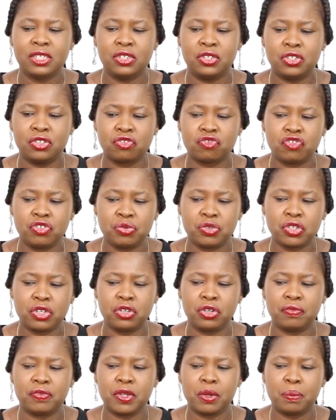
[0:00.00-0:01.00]

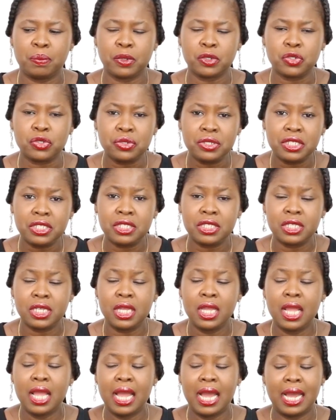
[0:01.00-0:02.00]
Description of the
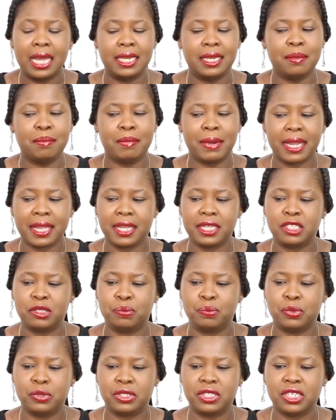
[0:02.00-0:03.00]
opportunity and the market
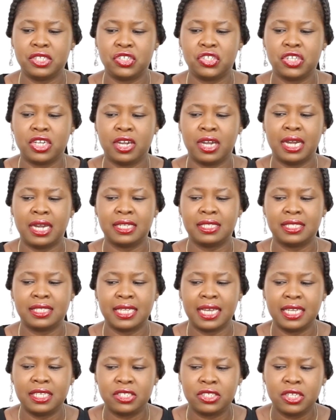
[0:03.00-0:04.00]
potential and
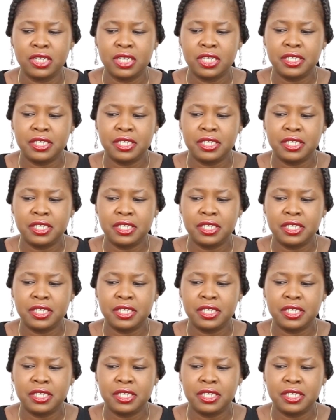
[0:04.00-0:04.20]
size.